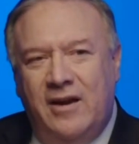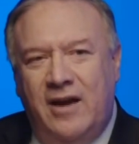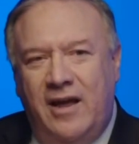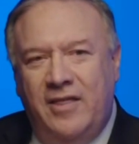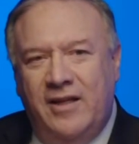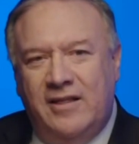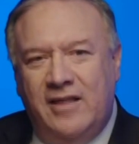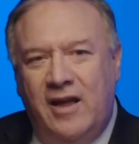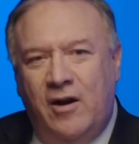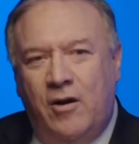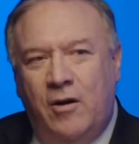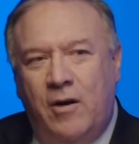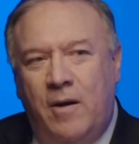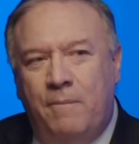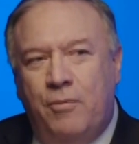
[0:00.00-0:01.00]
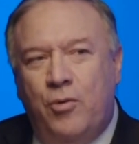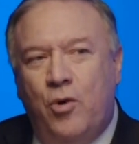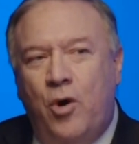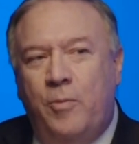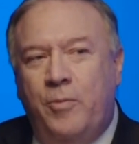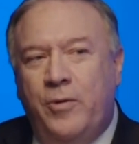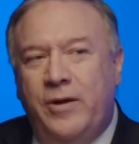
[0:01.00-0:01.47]
I think they are
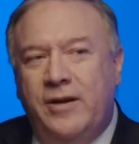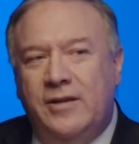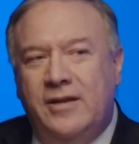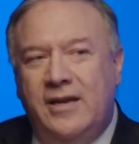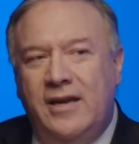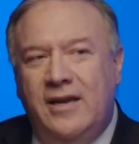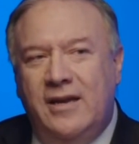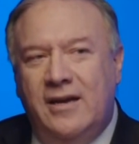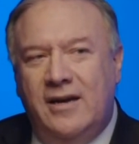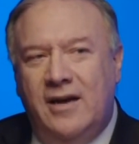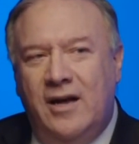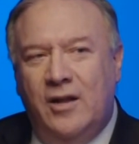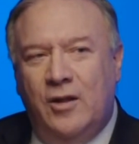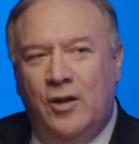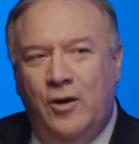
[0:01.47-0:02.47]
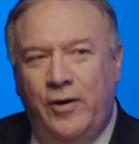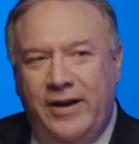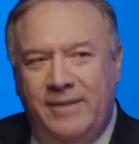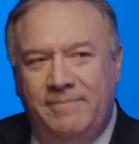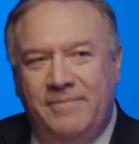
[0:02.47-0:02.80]
appropriately alerted